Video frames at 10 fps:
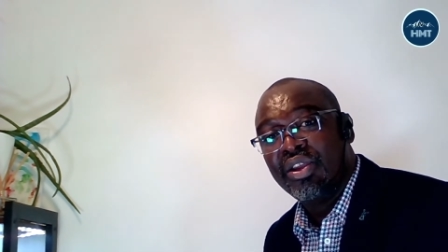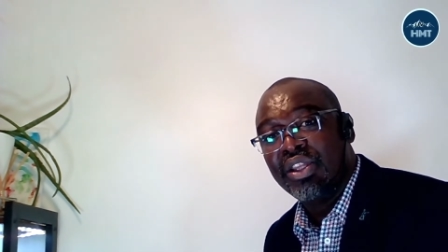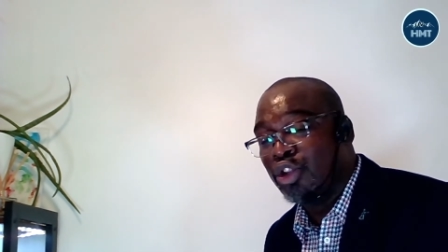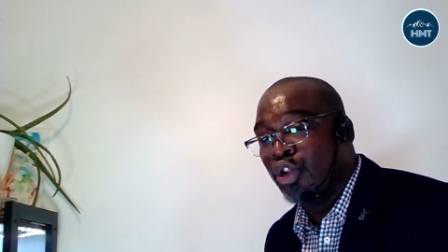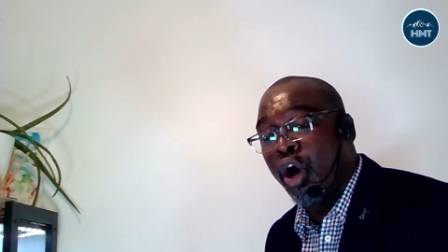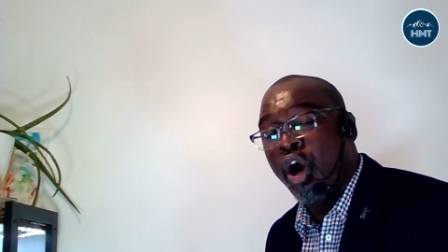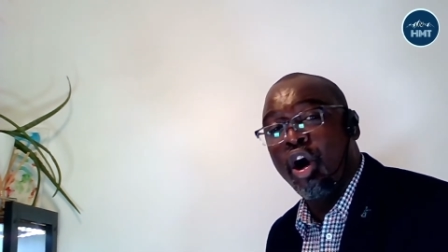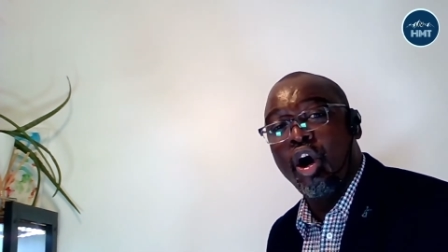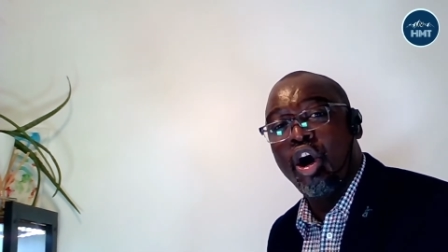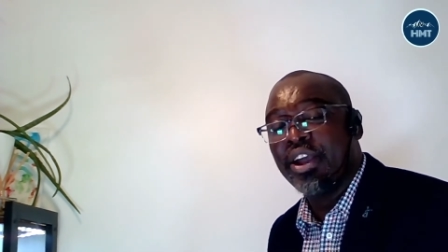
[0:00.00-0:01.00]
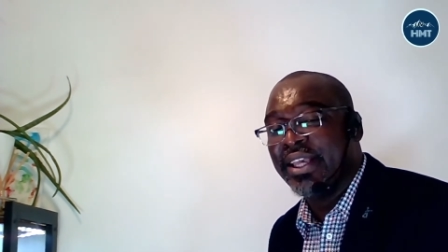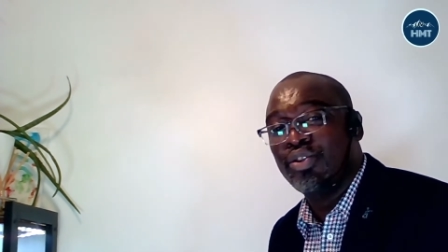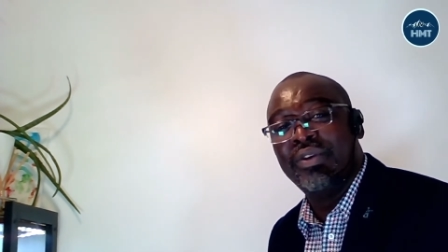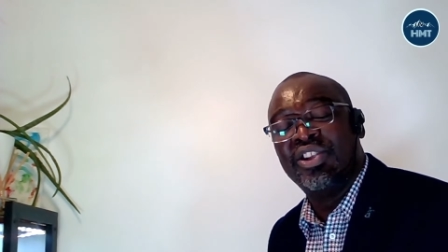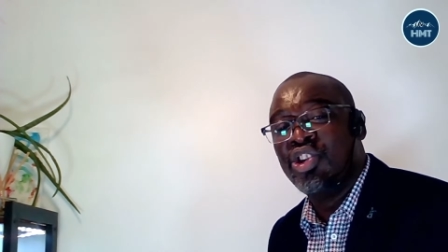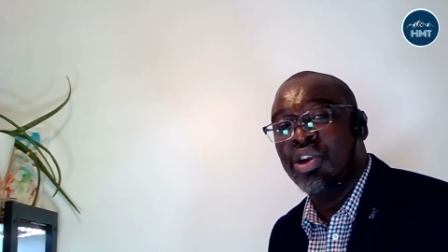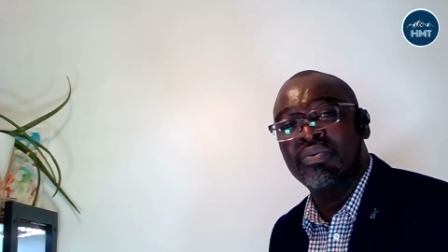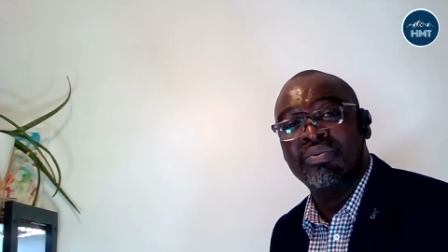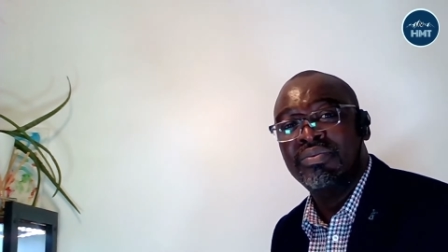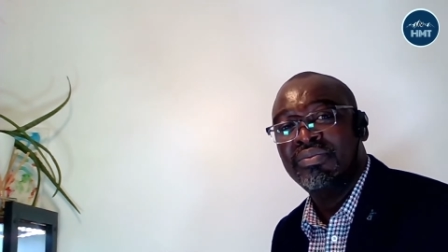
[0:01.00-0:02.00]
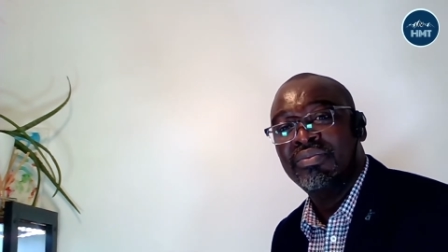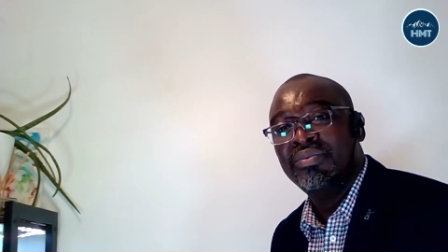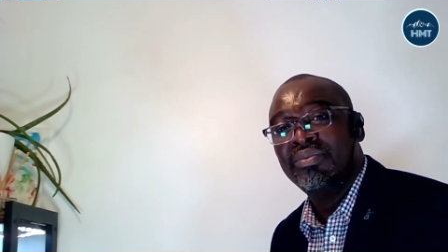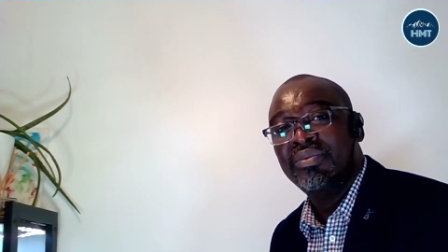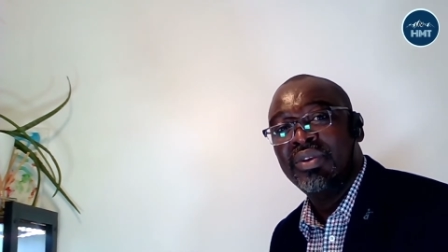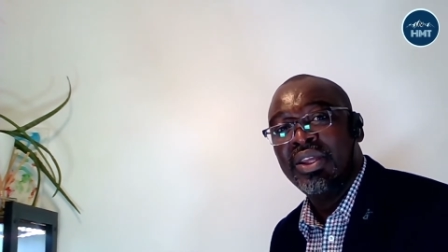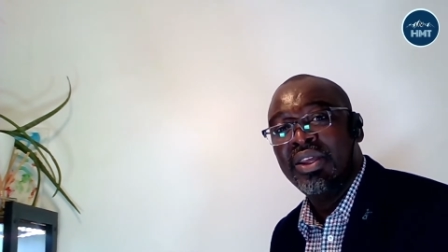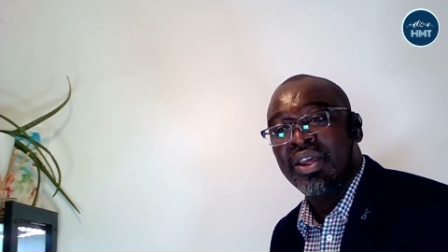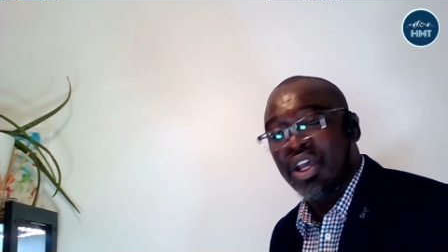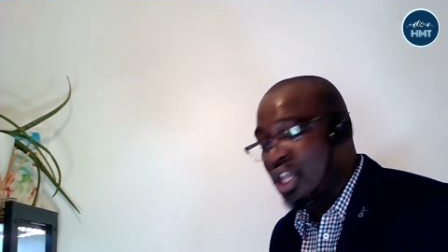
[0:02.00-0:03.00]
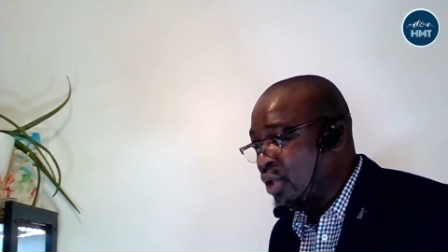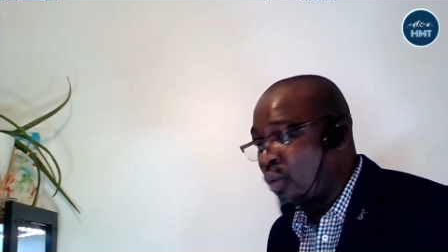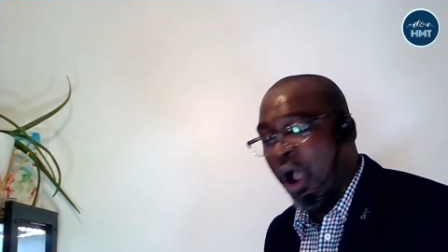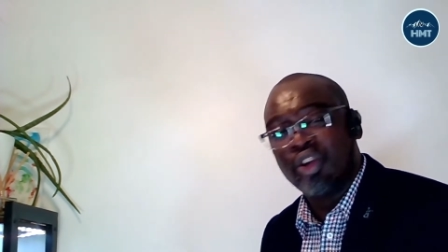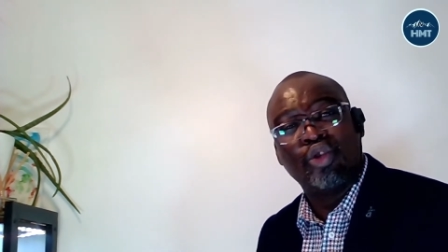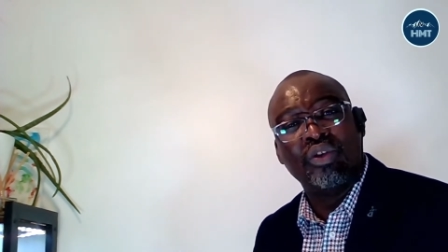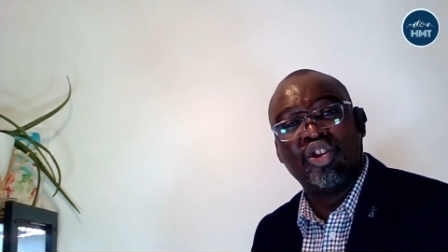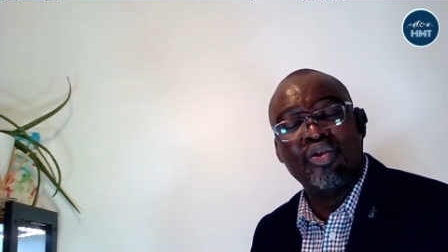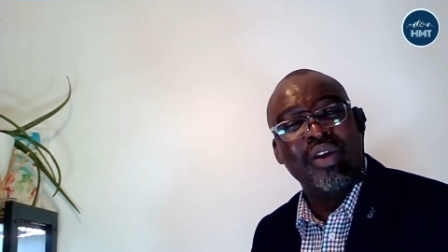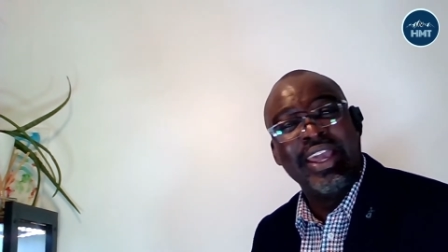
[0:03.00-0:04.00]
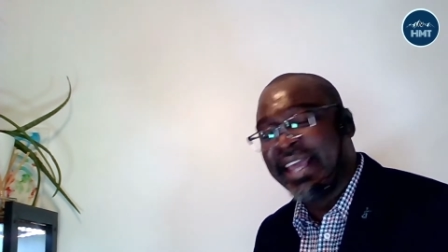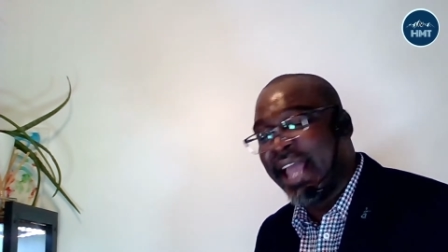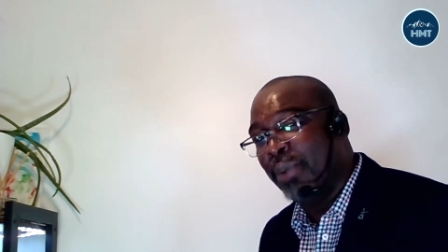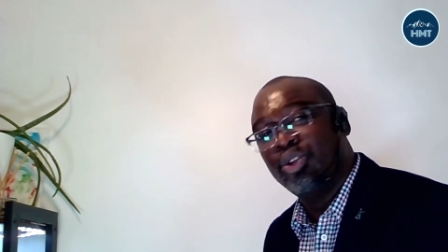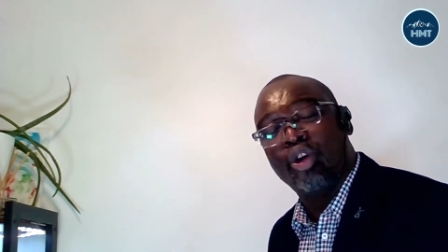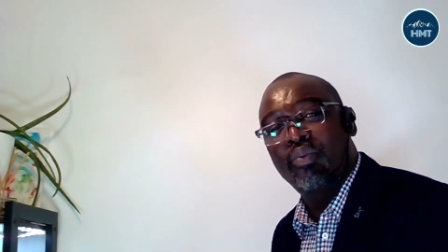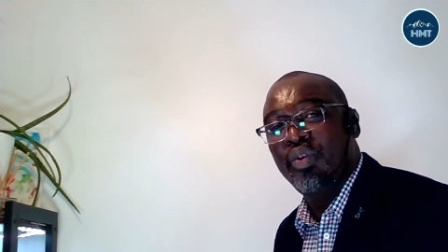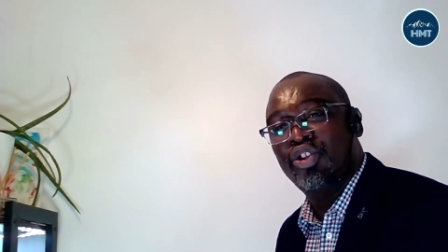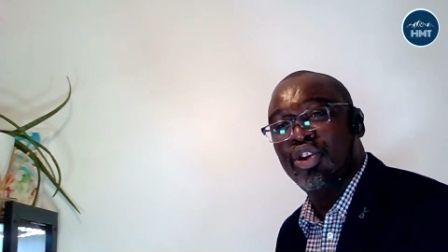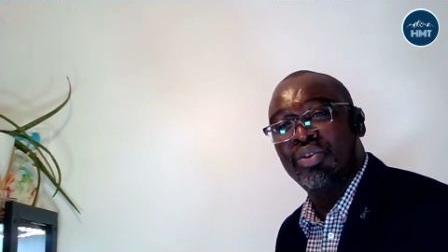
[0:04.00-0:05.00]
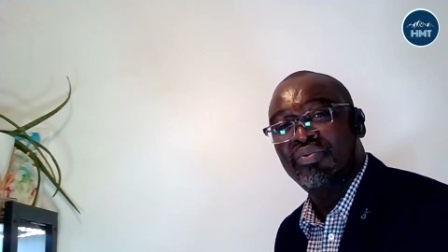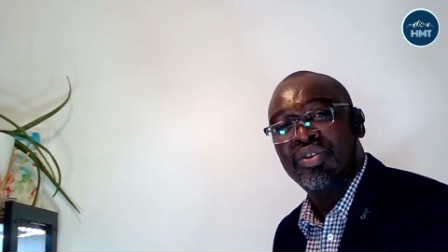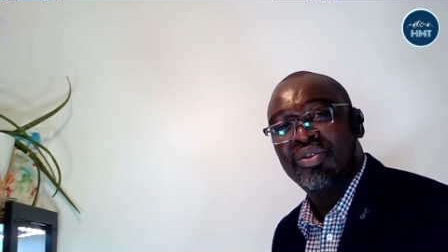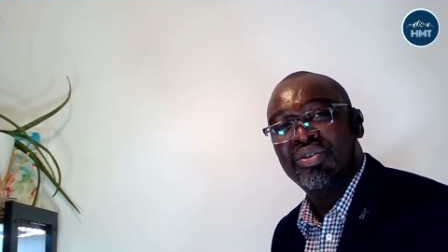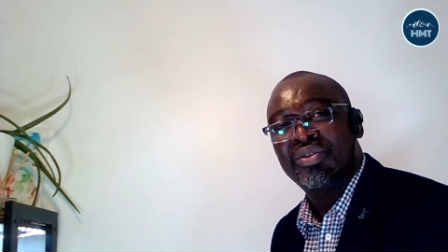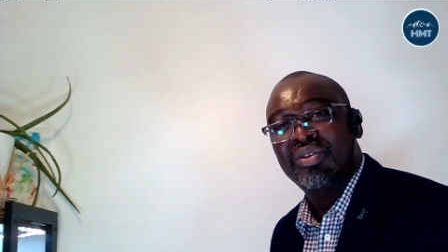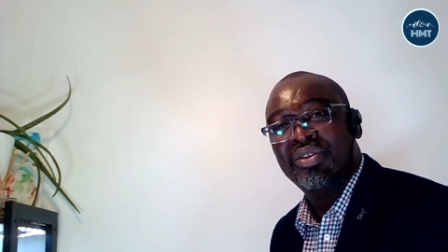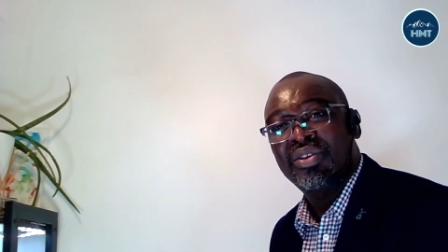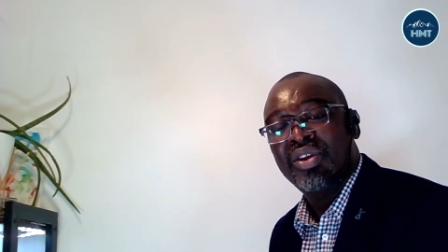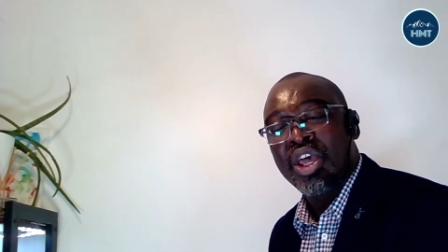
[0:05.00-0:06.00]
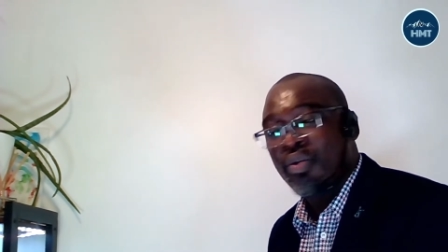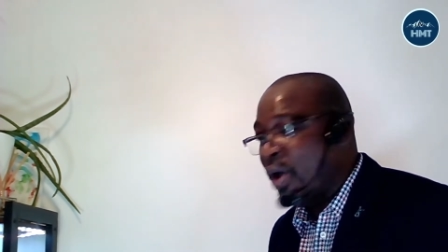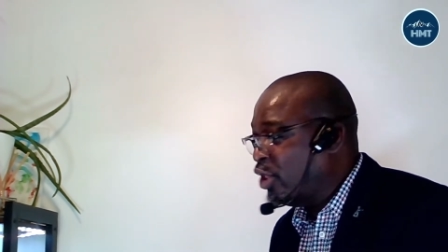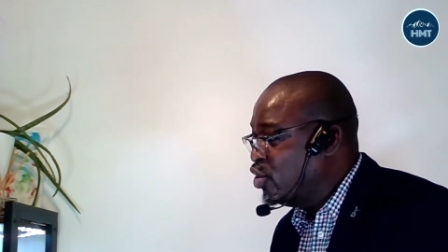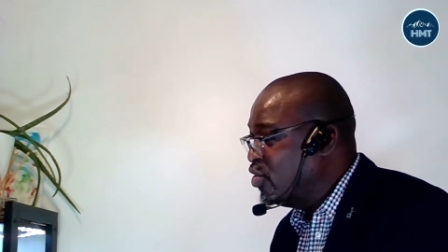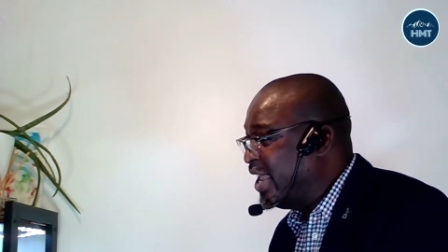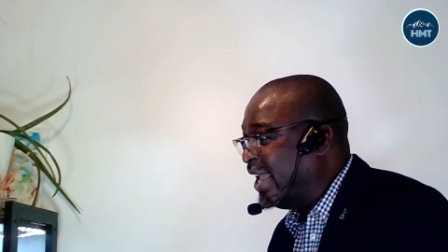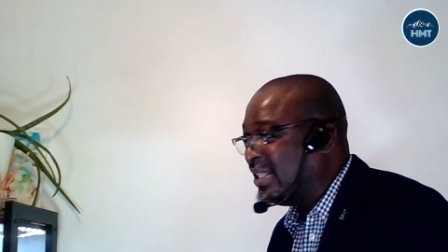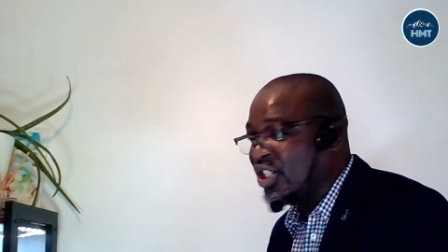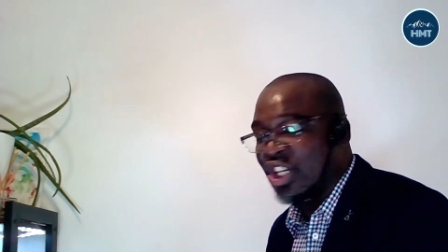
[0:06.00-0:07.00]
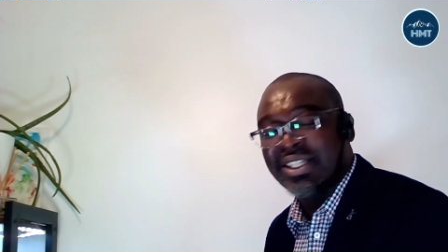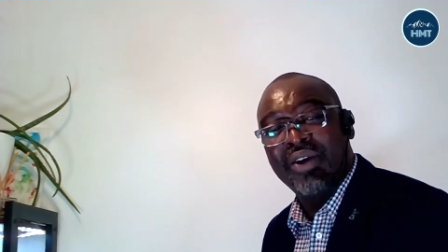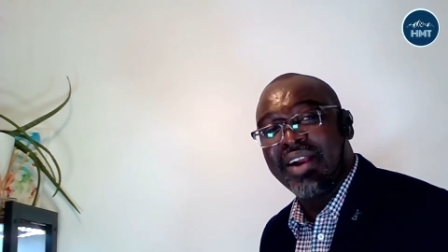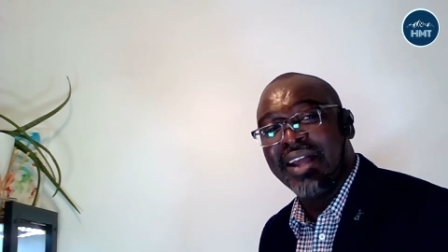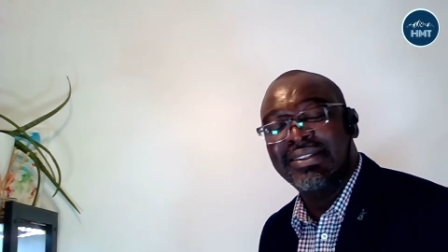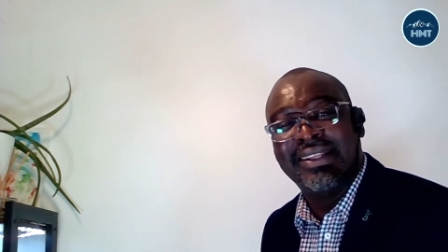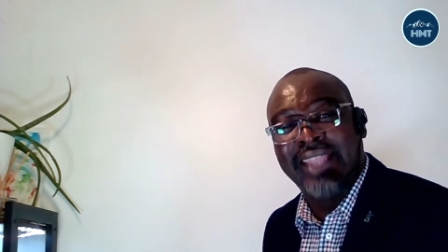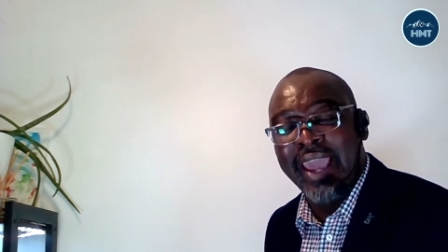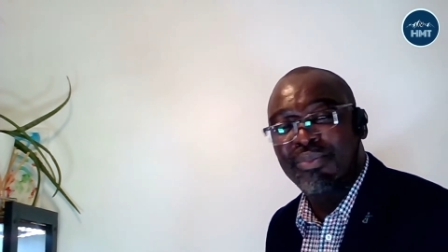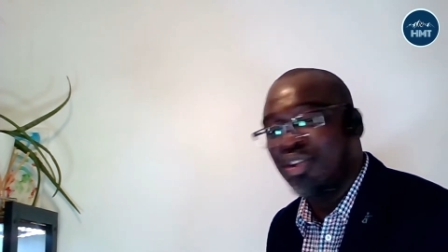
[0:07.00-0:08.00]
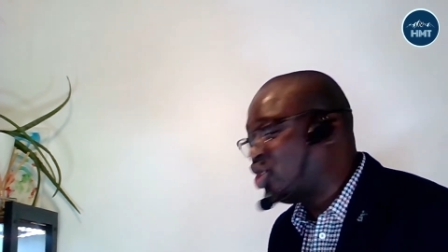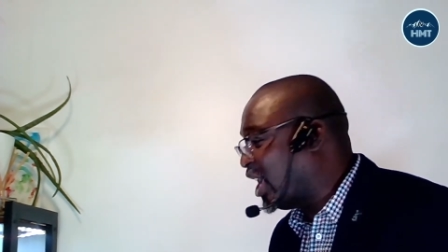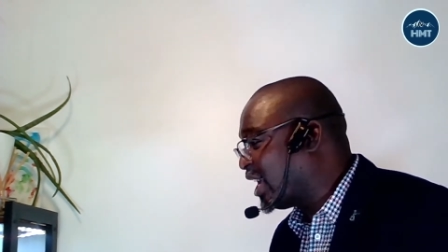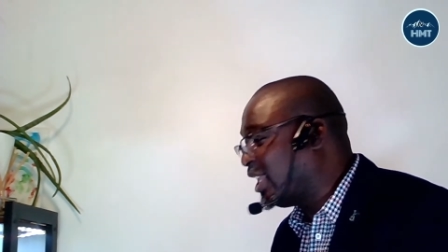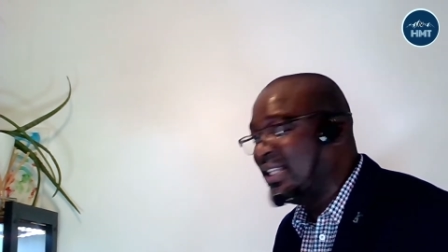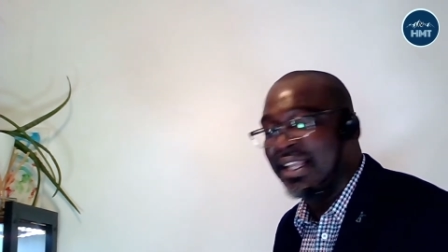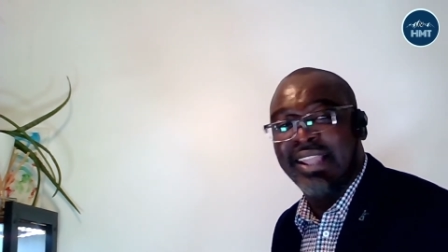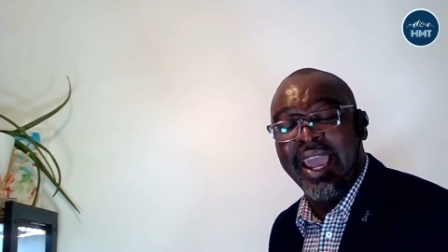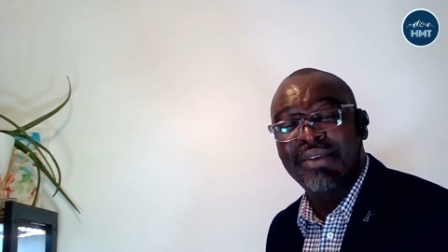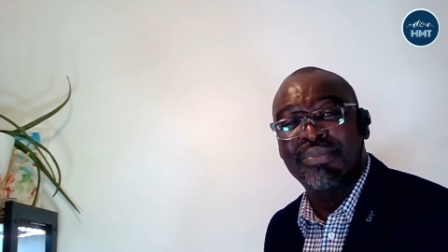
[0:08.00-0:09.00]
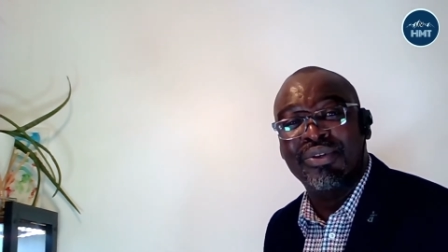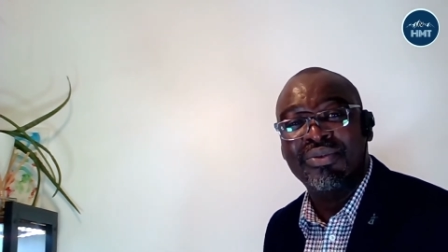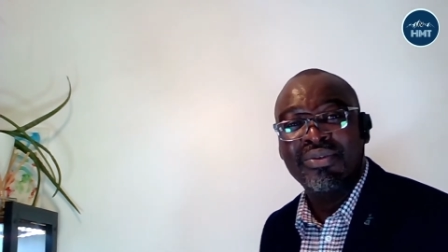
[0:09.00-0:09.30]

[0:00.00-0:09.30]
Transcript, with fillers: The dog is with you. He walks with you. He comes home with you. When you eat, he's just around the table, circling the table.